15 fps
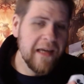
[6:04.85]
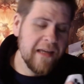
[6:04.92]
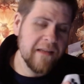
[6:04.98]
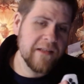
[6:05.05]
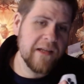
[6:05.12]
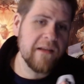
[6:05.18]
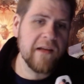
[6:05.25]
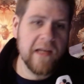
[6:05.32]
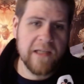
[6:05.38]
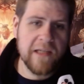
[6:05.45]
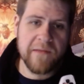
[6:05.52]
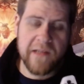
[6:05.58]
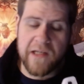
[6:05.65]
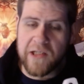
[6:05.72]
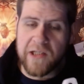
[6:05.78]
Inside the
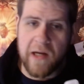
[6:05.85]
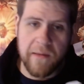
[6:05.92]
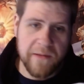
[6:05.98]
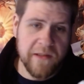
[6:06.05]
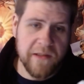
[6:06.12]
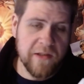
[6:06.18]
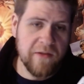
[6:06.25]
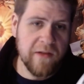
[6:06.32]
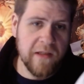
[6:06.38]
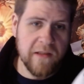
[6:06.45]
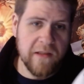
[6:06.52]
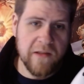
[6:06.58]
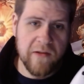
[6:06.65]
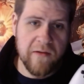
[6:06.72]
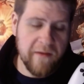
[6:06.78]
customization options, you
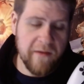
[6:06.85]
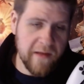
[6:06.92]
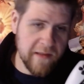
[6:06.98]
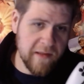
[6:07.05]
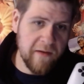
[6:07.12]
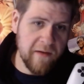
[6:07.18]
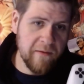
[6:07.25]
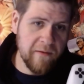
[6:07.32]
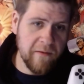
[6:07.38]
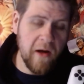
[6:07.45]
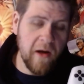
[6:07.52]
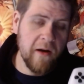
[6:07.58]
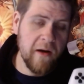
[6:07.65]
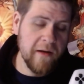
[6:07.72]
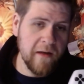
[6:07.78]
can turn things on
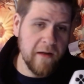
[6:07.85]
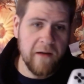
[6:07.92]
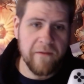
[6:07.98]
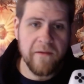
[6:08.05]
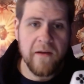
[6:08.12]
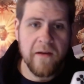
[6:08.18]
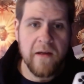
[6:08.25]
and off,